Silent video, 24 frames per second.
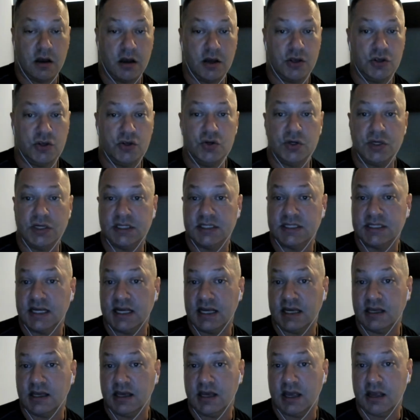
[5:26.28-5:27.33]
You can
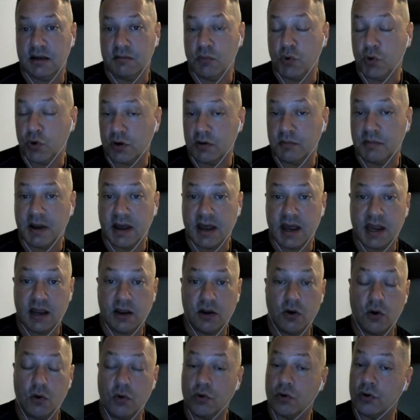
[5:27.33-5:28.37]
take a
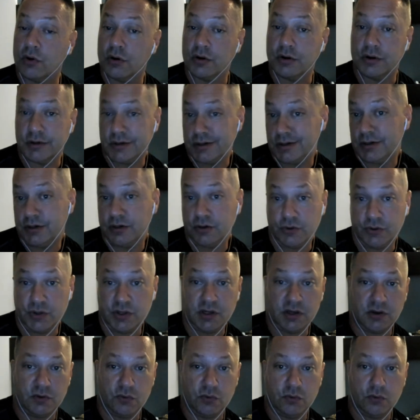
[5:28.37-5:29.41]
motorbike, or you
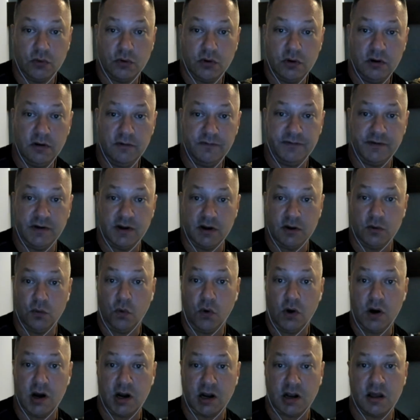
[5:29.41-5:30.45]
can hoof it and
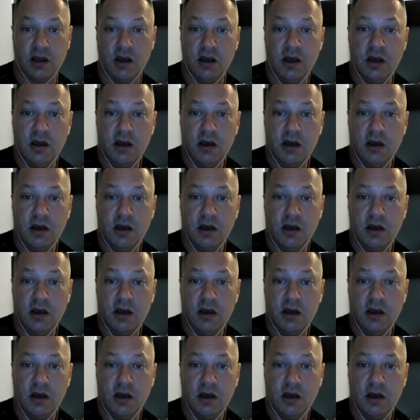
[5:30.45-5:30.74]
walk.